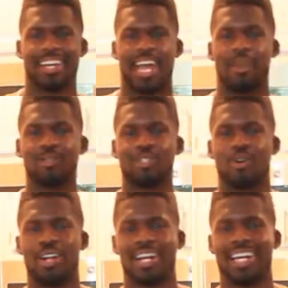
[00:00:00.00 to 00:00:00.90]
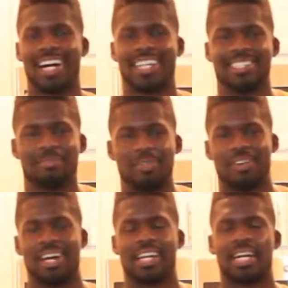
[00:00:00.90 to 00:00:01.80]
Hey, what's going on, guys? I'm
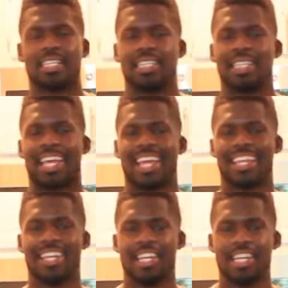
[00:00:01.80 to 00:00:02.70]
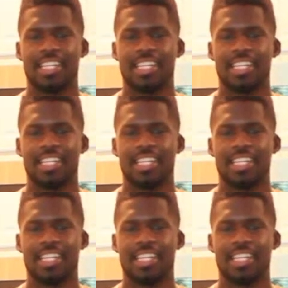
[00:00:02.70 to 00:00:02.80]
Devon Holland, and